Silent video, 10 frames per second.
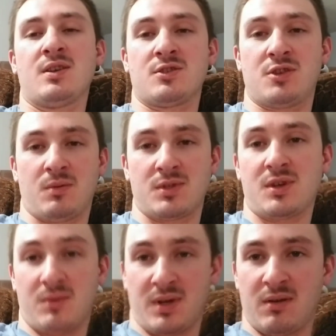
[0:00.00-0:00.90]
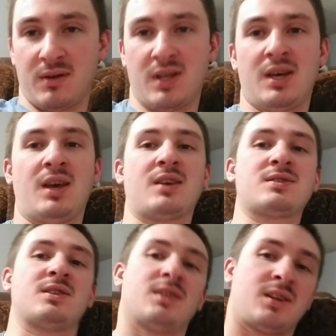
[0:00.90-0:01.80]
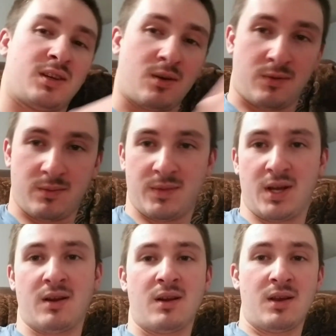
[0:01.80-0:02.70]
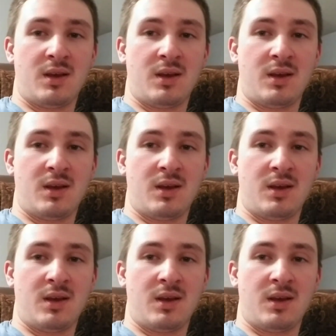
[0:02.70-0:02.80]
show what's going on next, and then go from there.